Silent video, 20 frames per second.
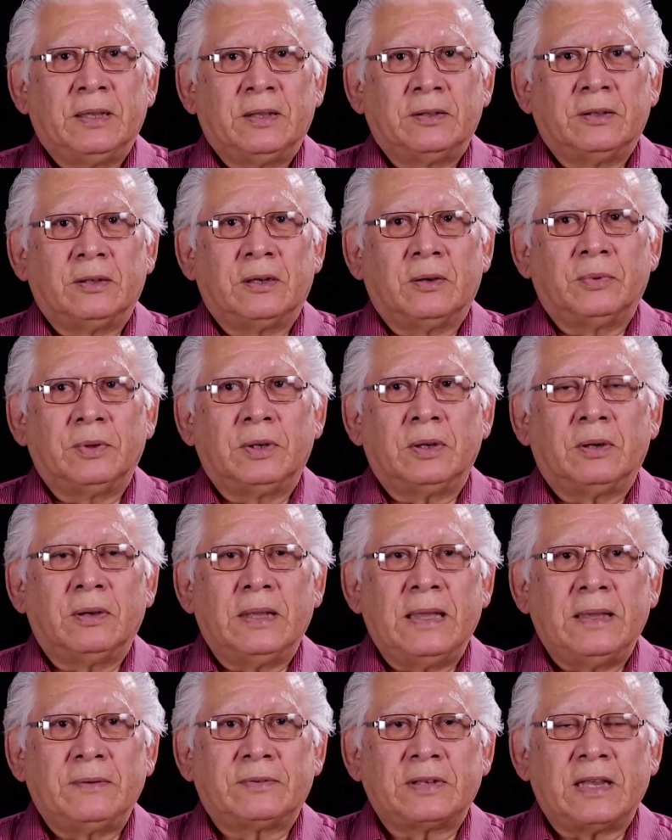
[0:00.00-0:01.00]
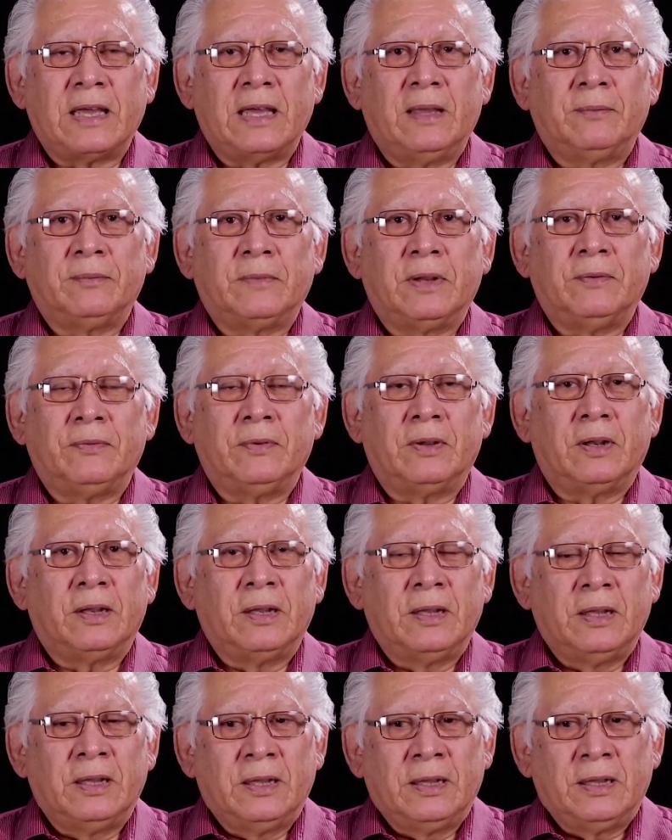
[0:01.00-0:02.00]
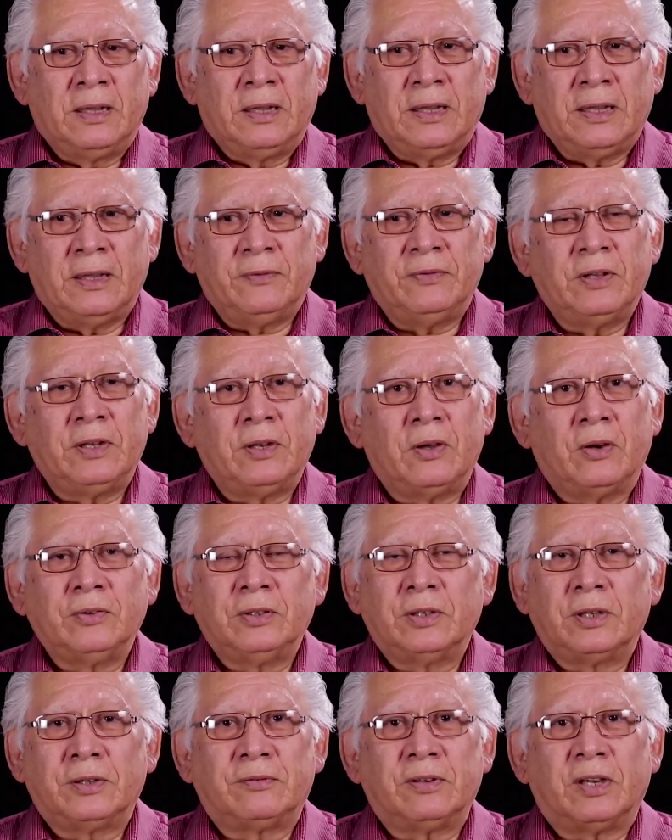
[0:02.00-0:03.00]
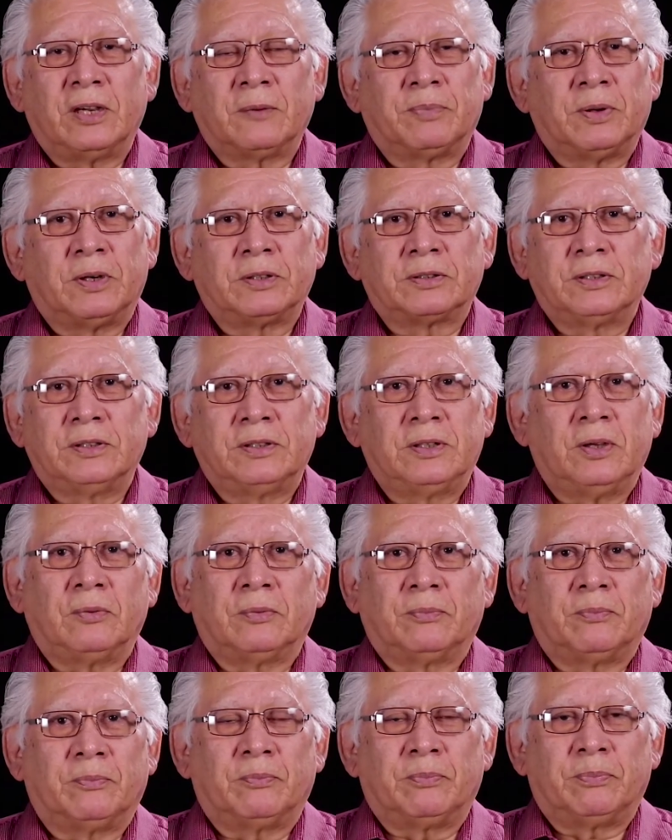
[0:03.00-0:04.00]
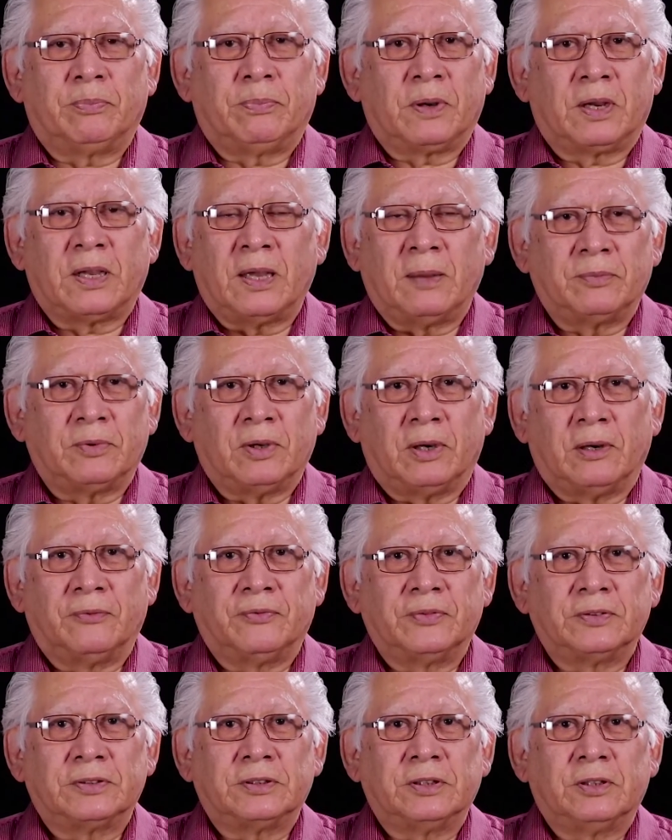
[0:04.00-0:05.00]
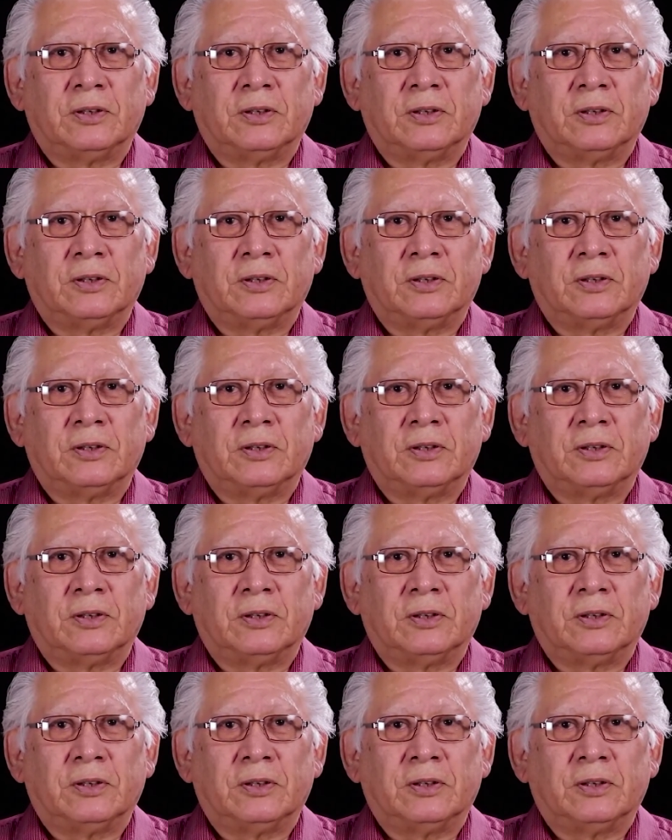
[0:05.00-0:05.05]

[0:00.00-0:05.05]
You know, we don't have time. If you know you're a drug person, don't come to office.